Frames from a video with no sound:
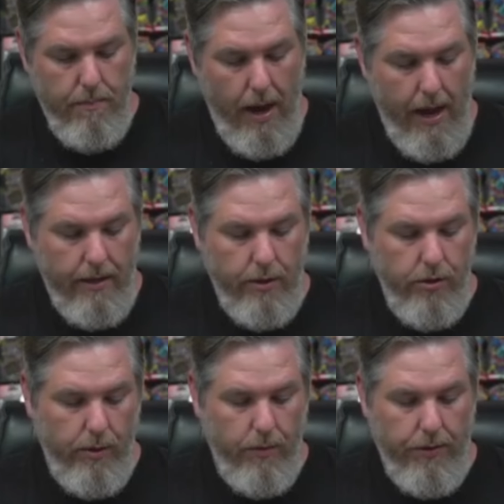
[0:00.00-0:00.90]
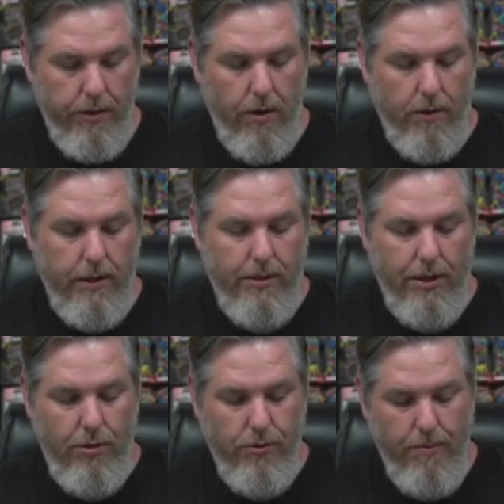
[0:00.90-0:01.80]
But usually with the darkness,
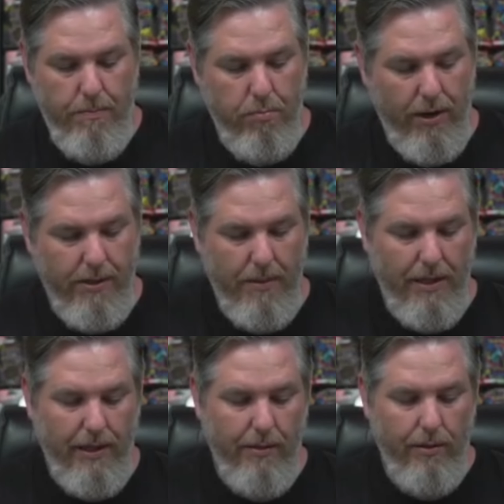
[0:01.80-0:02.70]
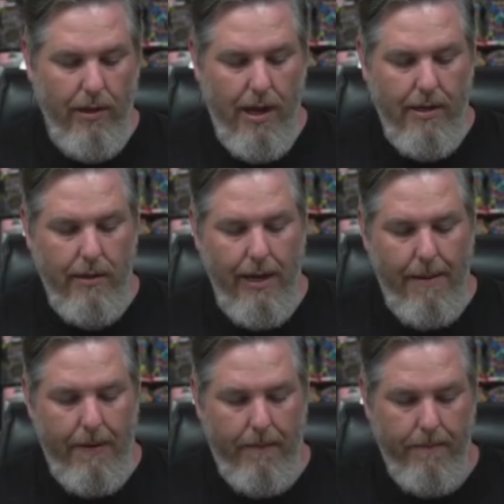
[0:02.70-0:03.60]
it usually brings me a little luck.
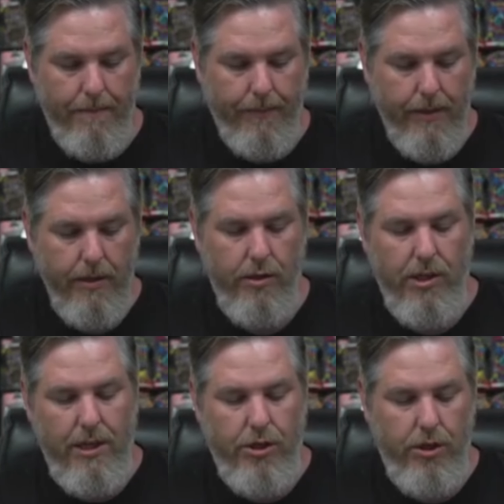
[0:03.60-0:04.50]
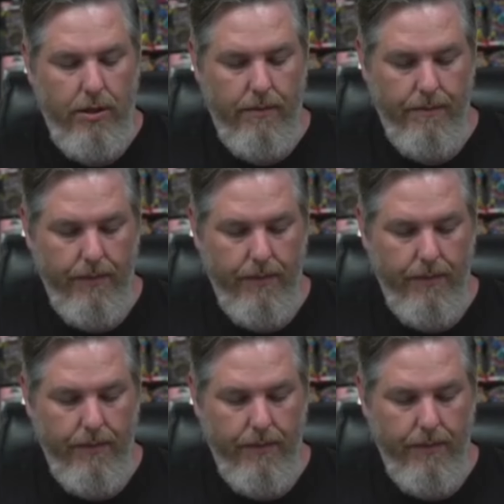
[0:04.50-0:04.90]
Lampet, Sinister,